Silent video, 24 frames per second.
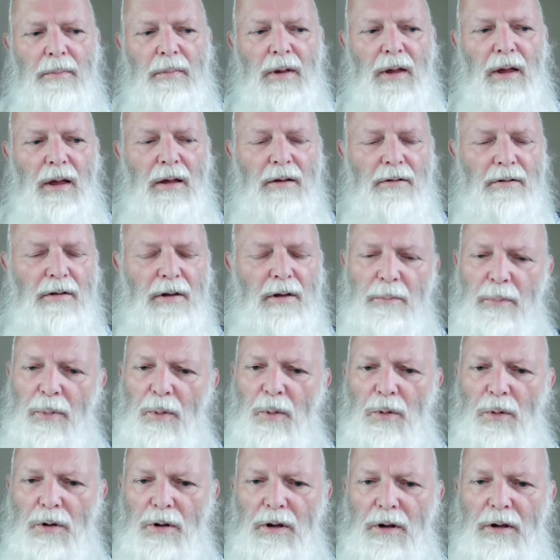It's an
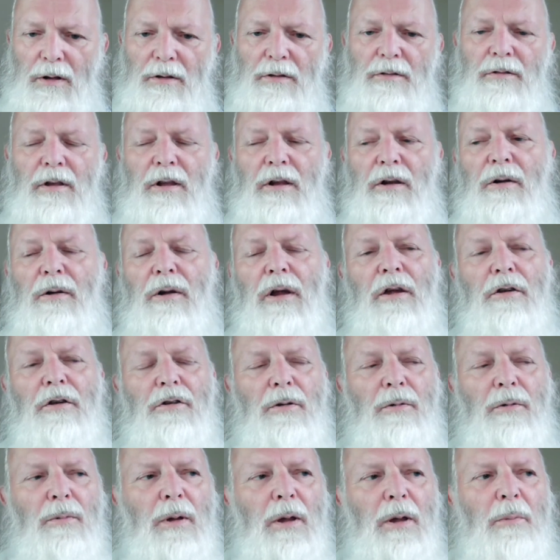important
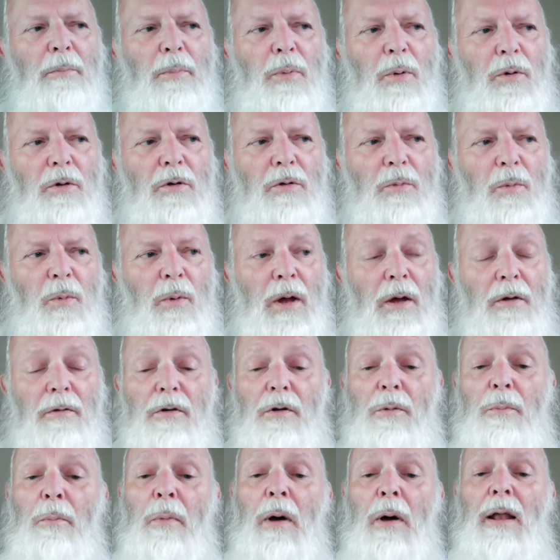consideration, important way of
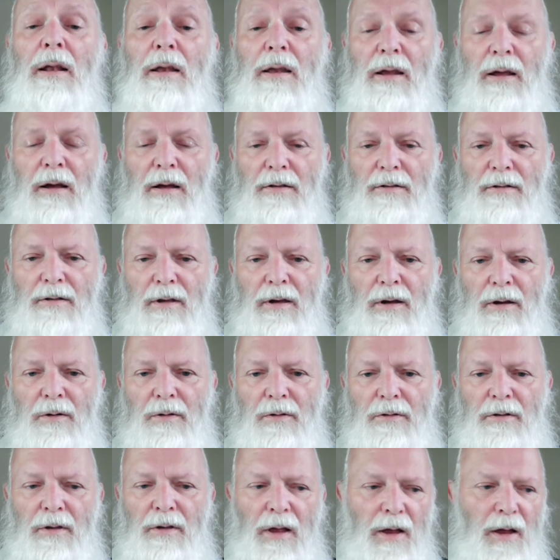reminding
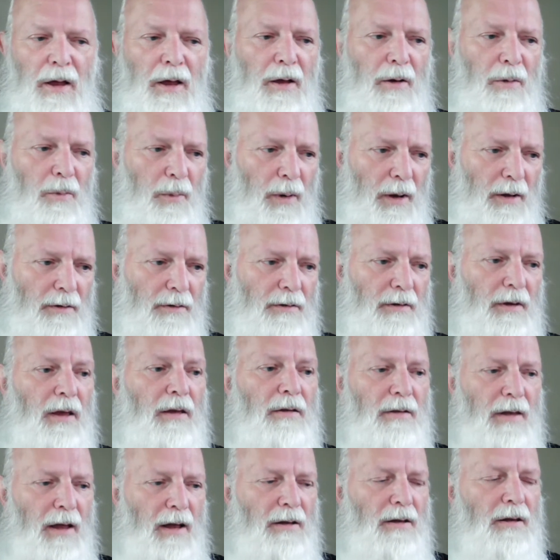ourselves, Wednesdays
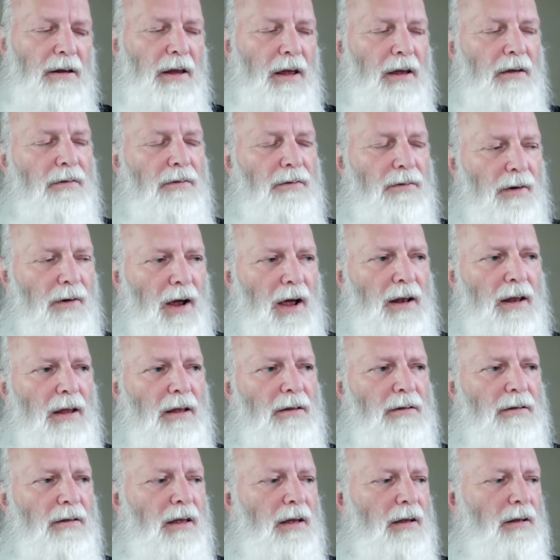like today,
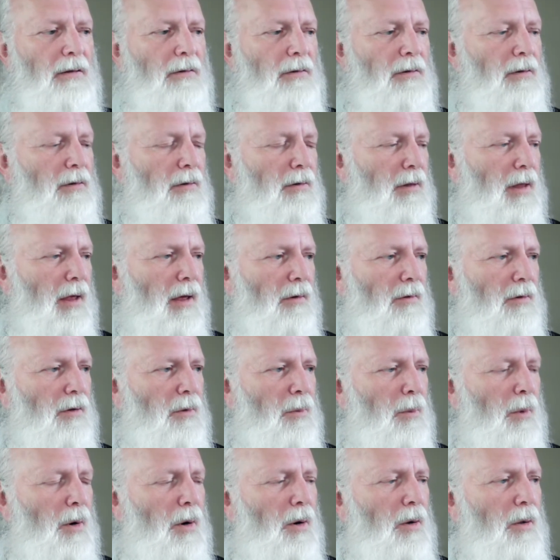Fridays like the day after
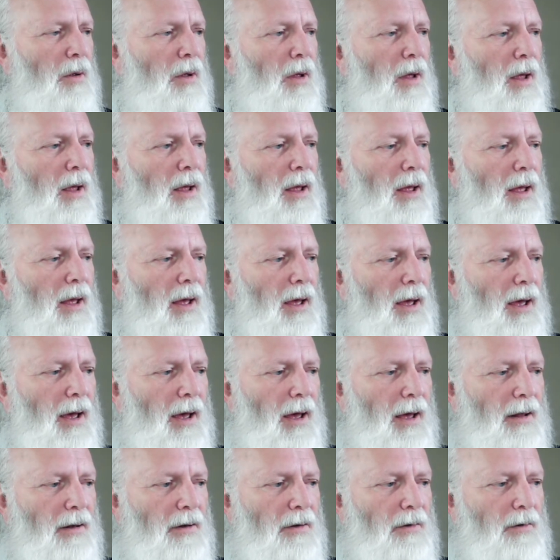tomorrow,
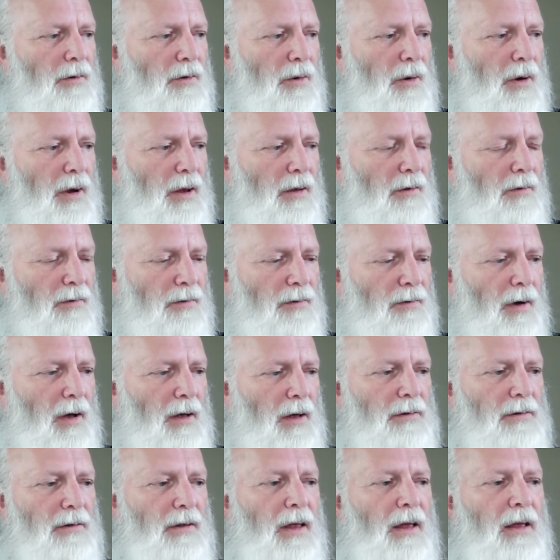and during
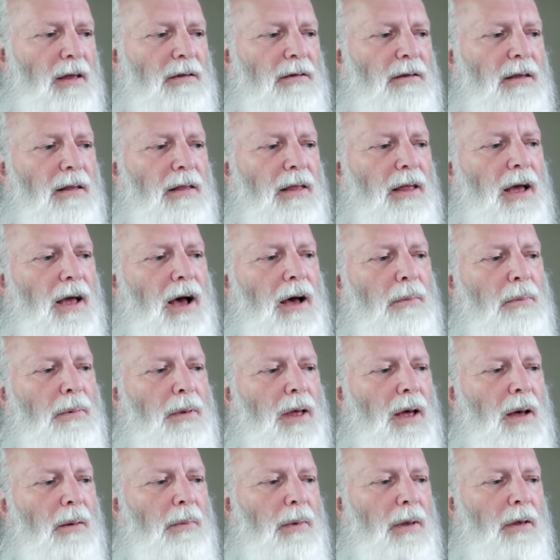fast days like the
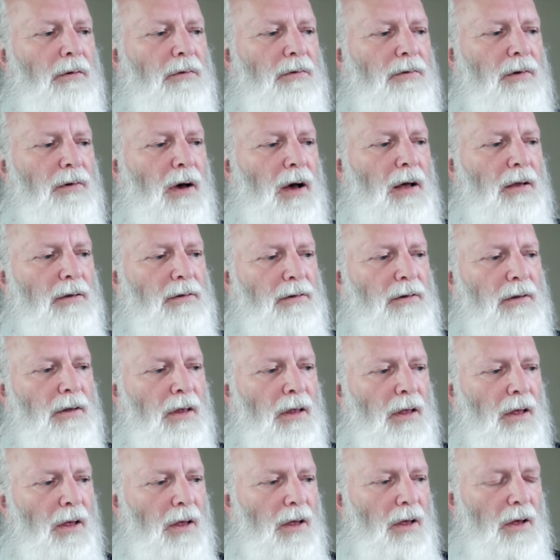upcoming fast
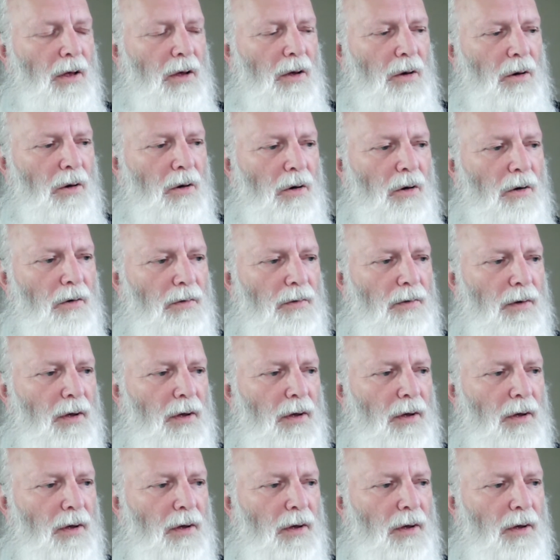of